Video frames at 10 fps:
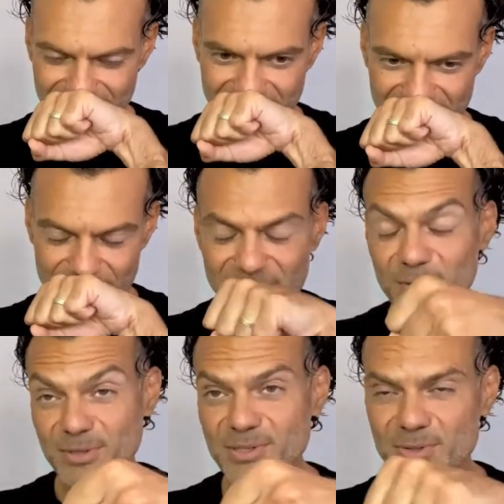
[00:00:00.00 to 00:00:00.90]
um, and
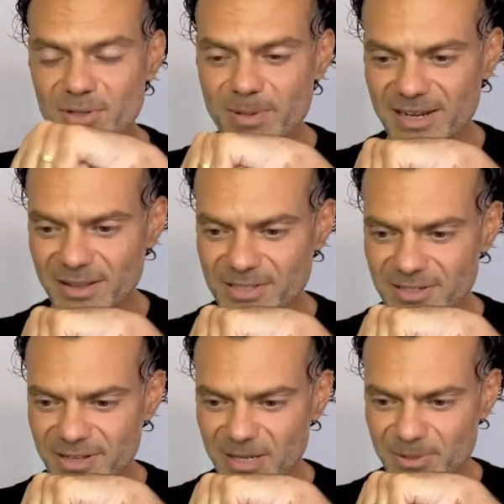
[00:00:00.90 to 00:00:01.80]
also talk about how it's
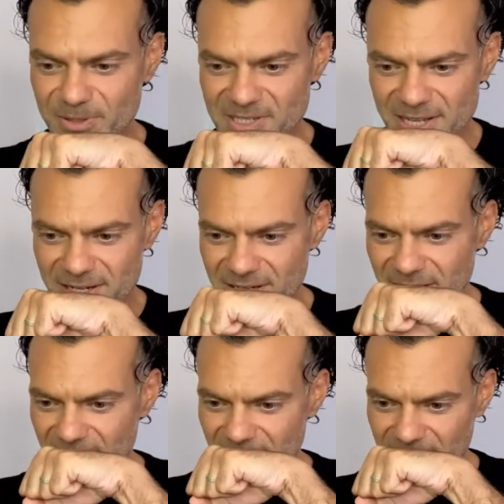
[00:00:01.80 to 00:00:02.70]
developed on skin.
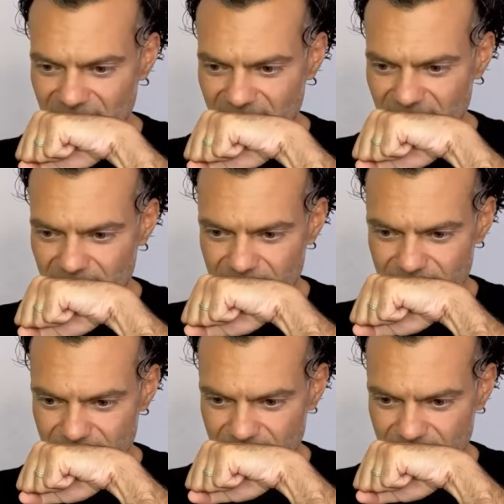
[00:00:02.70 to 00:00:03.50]
Um,